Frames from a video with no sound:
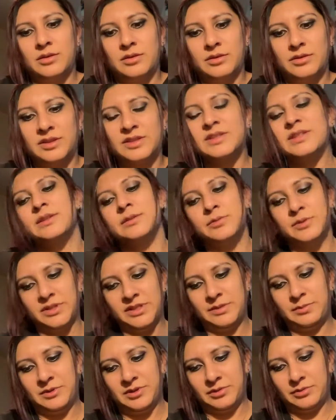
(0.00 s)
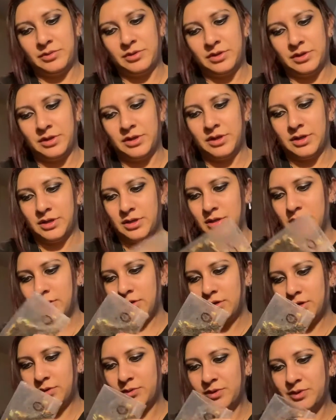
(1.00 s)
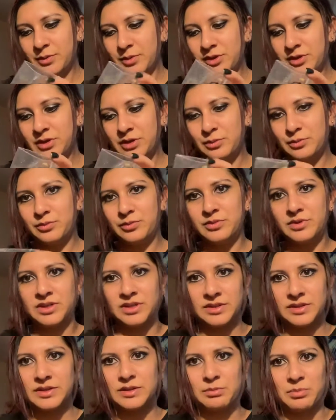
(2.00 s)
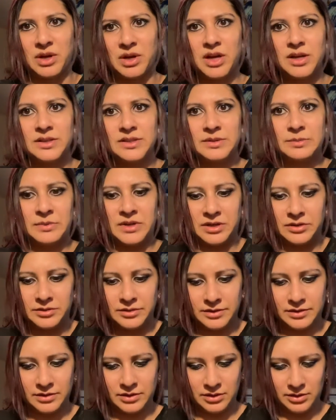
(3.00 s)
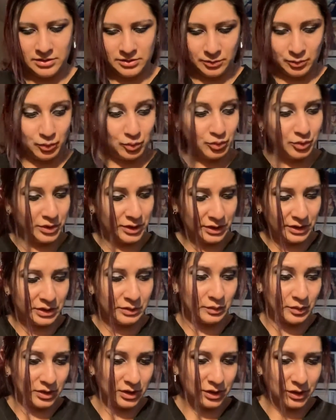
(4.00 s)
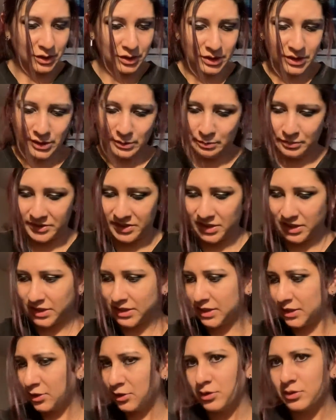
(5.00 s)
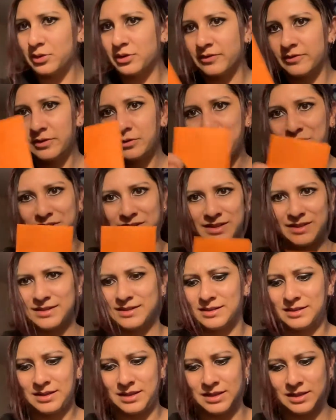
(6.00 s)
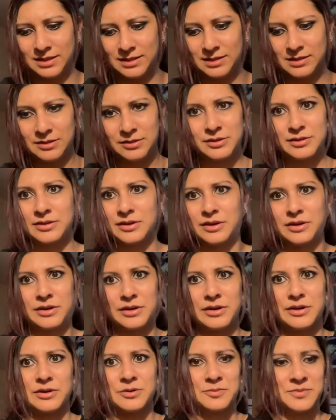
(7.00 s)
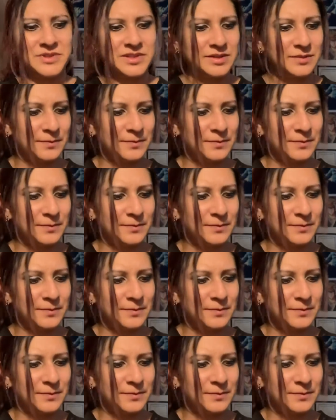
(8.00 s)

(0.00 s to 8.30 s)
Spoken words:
This is what smells really good. I was wondering, because the box smells really, really good, but I didn't know if it was this or the herbs.